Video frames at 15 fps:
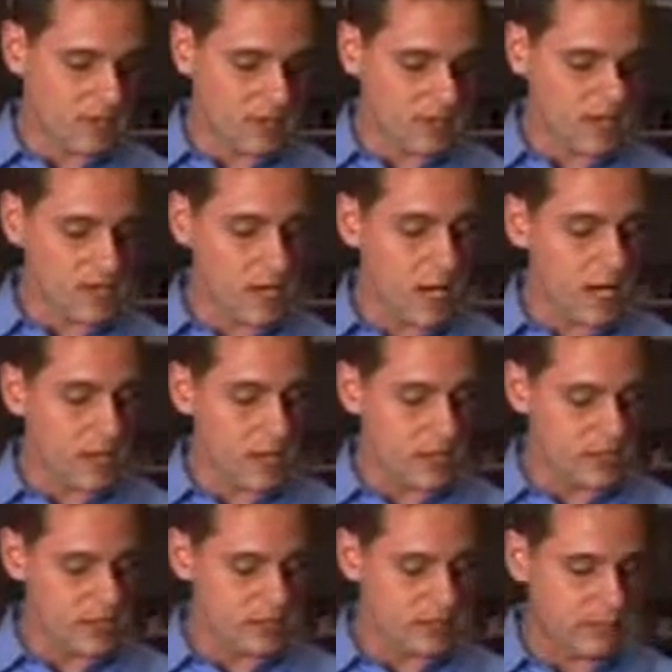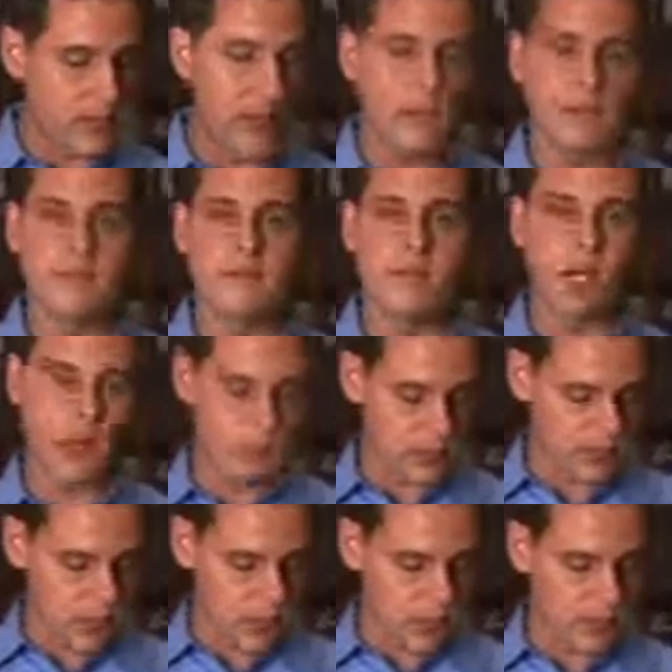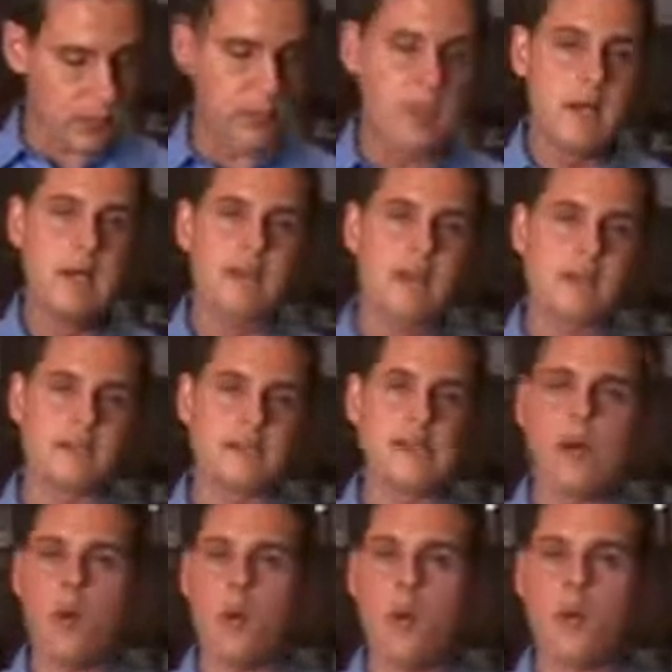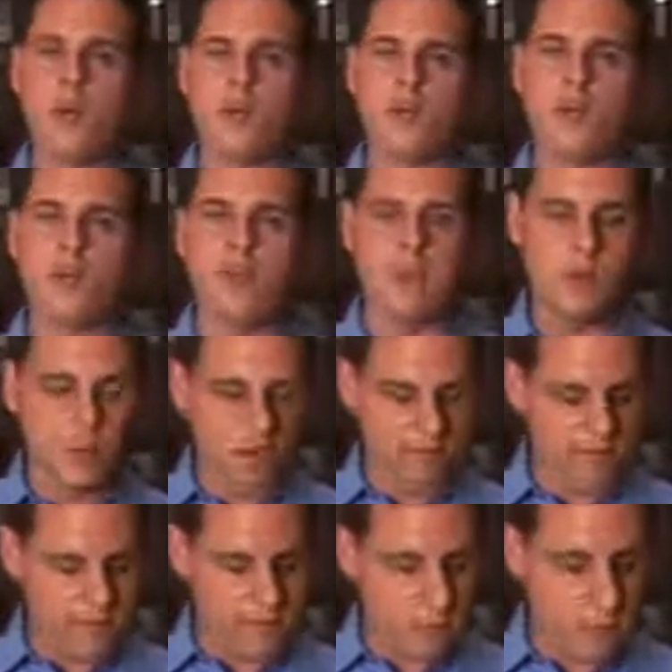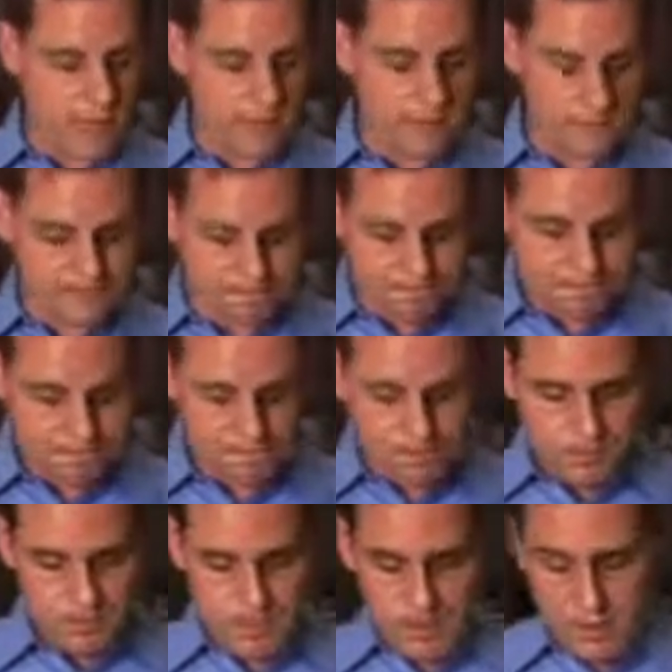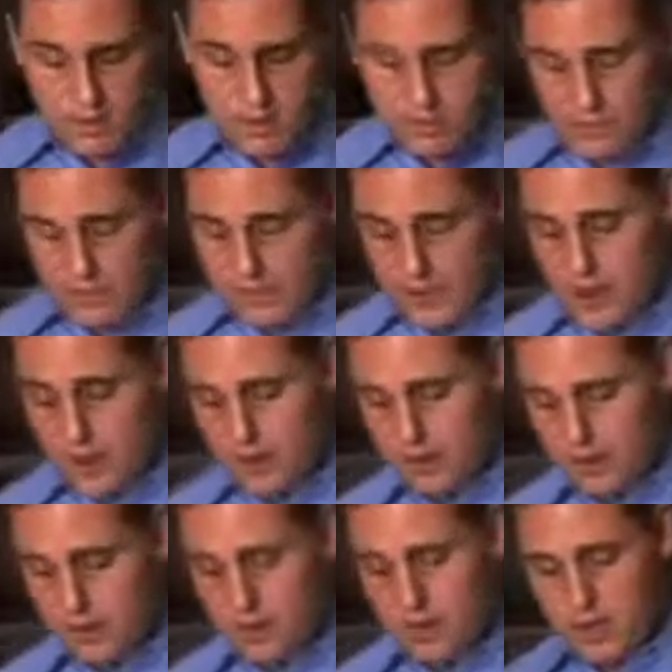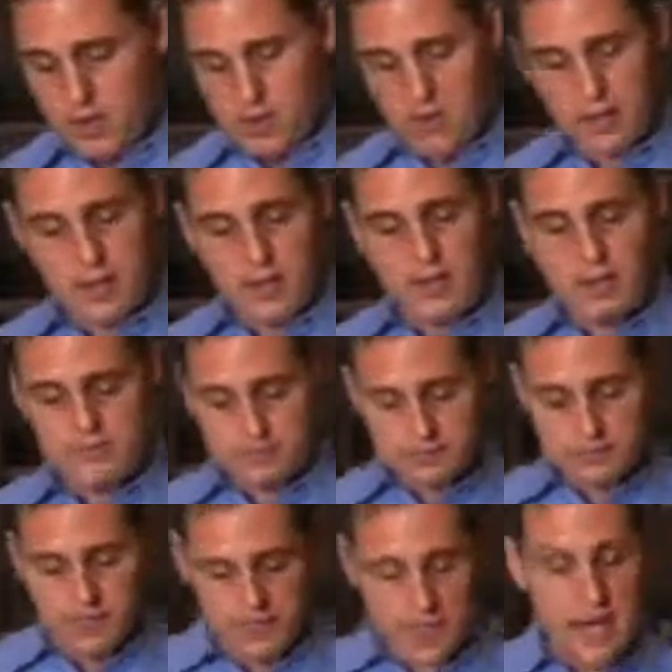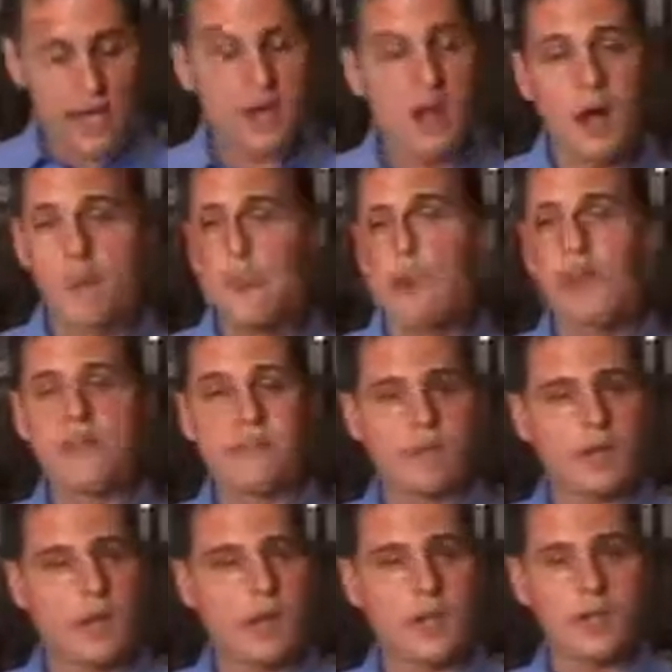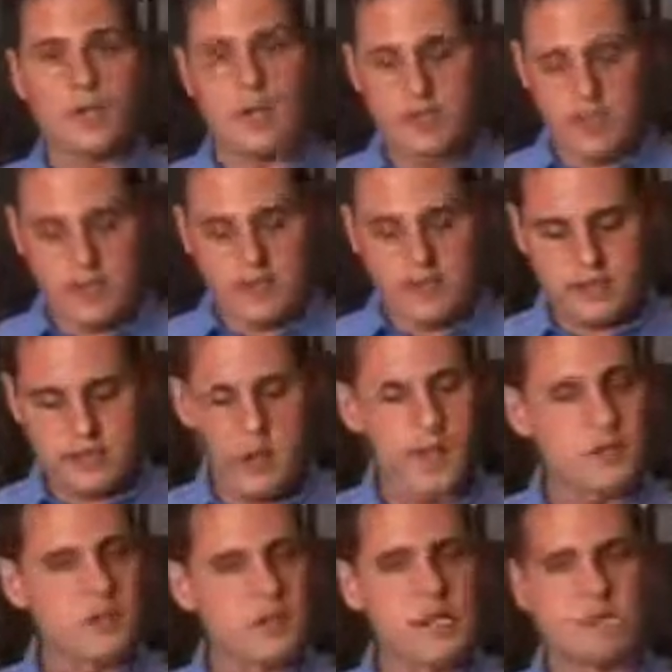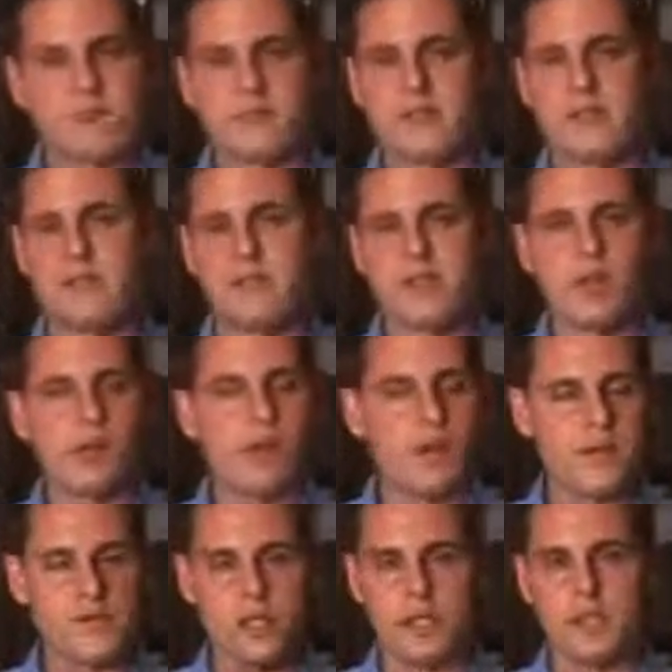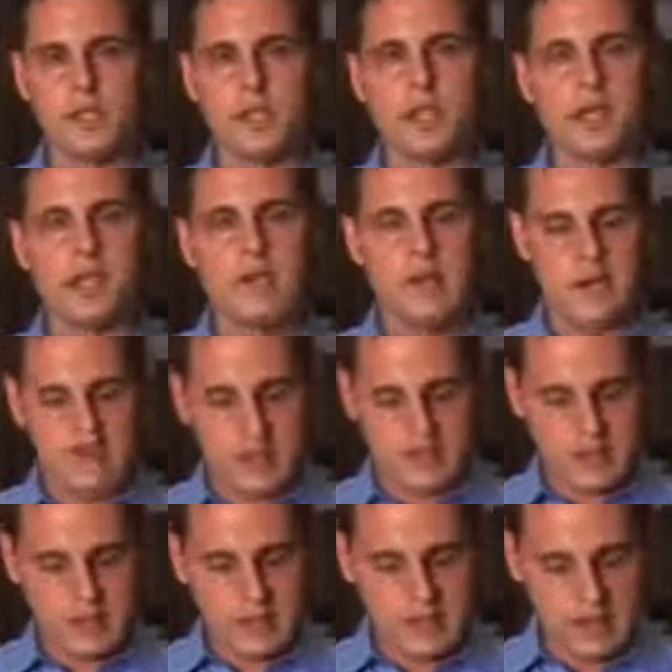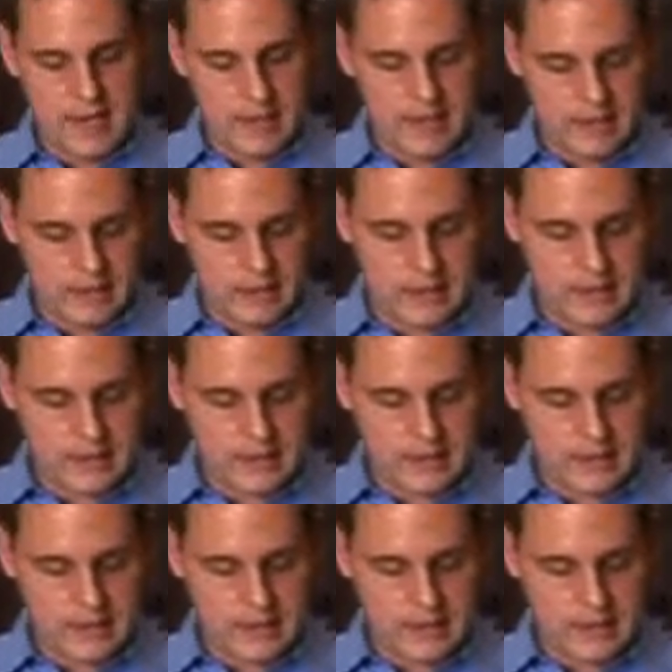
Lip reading: Dasani, which is a product of Coca-Cola, is about 130, 140. The Propel, again, above 300. Soft drinks loaded with sugar, things like that,